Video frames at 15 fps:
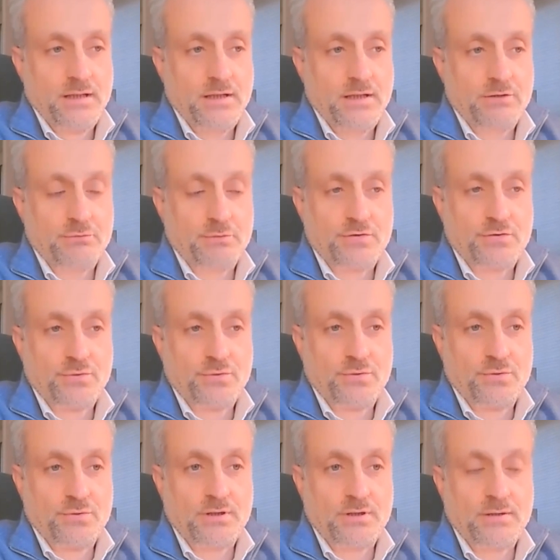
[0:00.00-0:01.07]
and
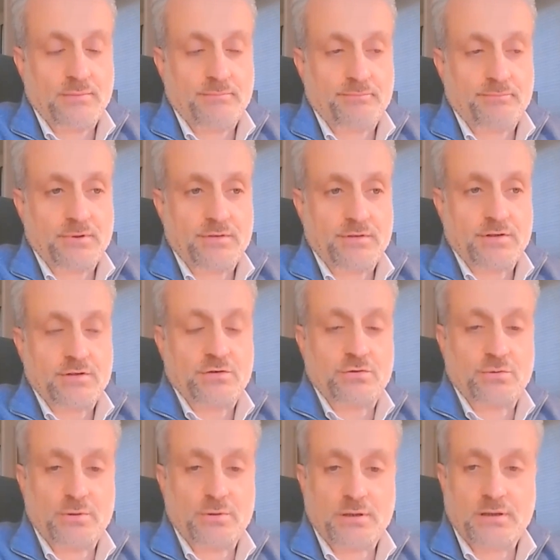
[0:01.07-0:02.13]
restore
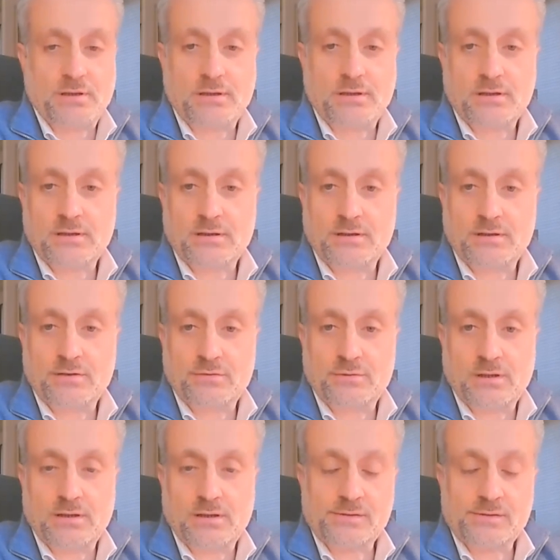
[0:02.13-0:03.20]
security in
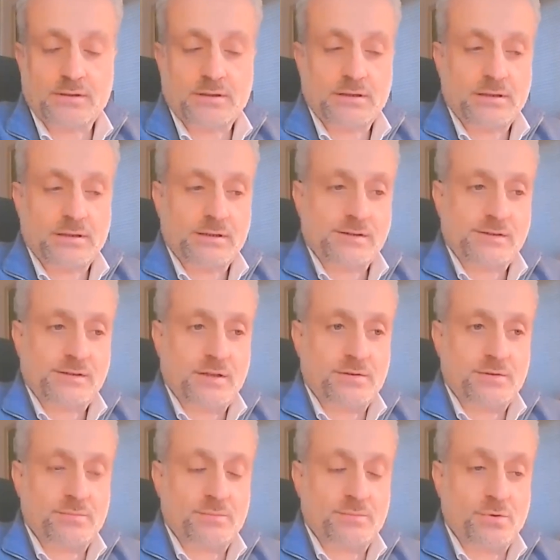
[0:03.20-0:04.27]
Israel's
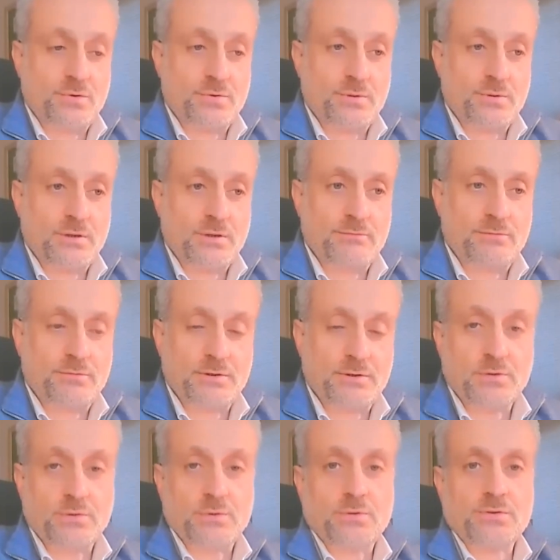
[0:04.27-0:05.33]
southern border and hopefully
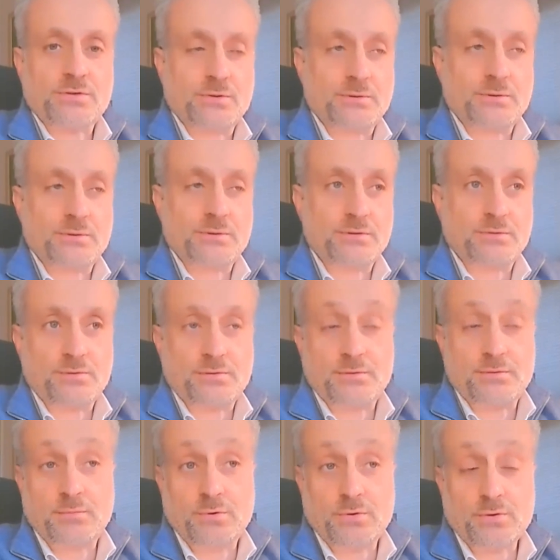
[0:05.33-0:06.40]
also in the
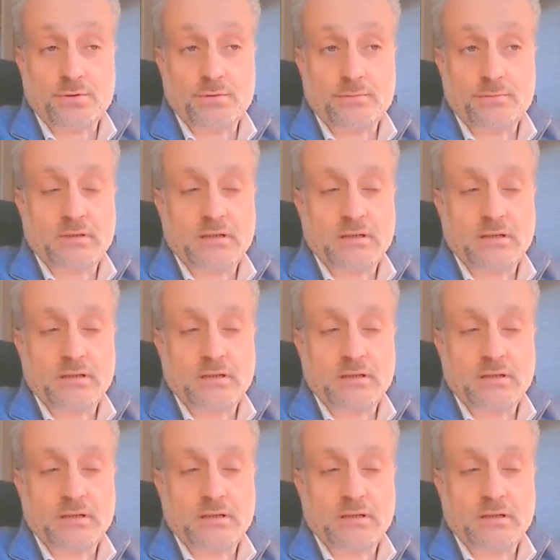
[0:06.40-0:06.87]
northern border.